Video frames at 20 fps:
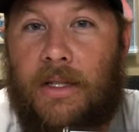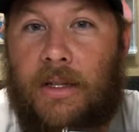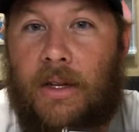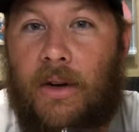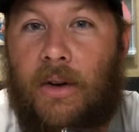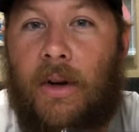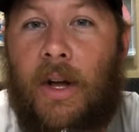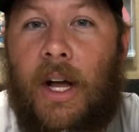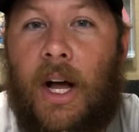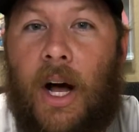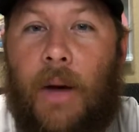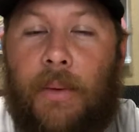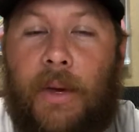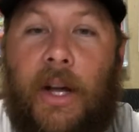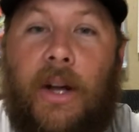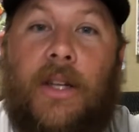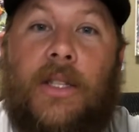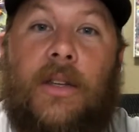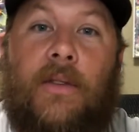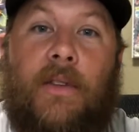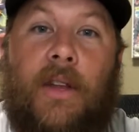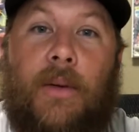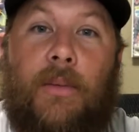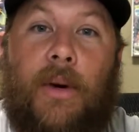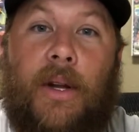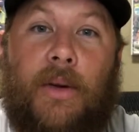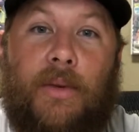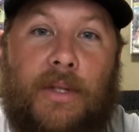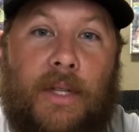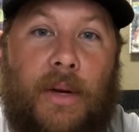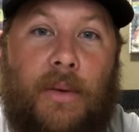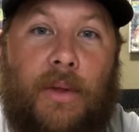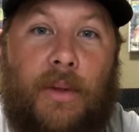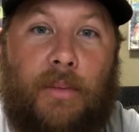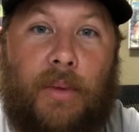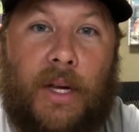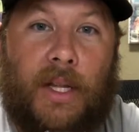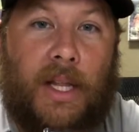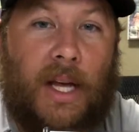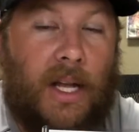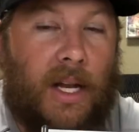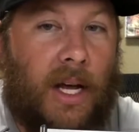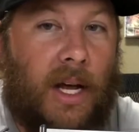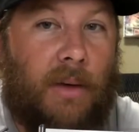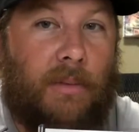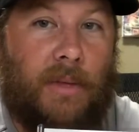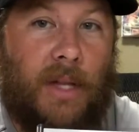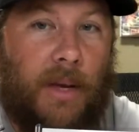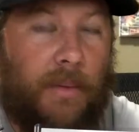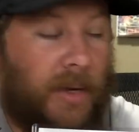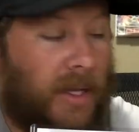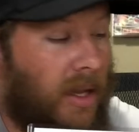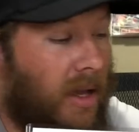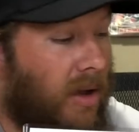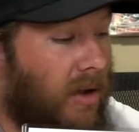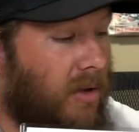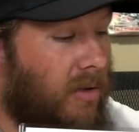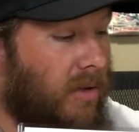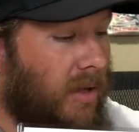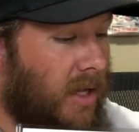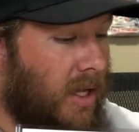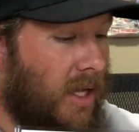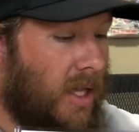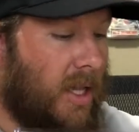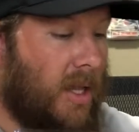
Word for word: So I'm curious if anybody was able to pick that up. Let me know.